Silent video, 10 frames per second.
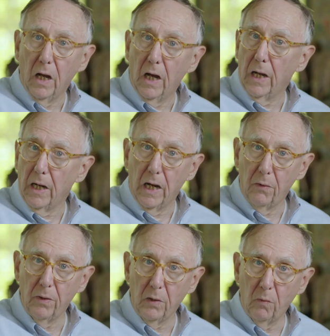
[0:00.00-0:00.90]
I
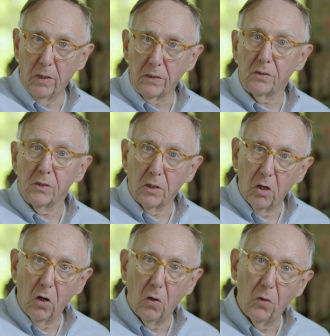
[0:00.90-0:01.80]
really want to
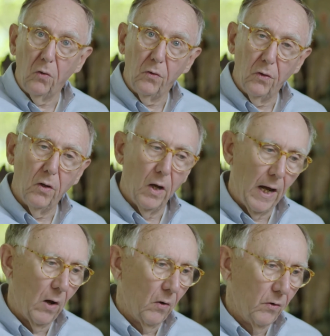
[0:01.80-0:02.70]
call
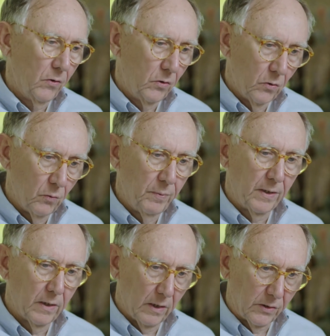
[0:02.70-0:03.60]
out you
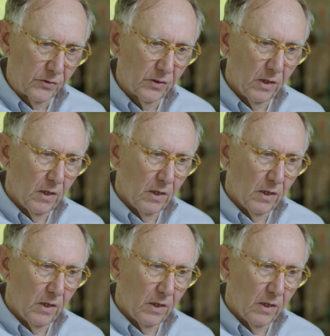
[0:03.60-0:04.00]
because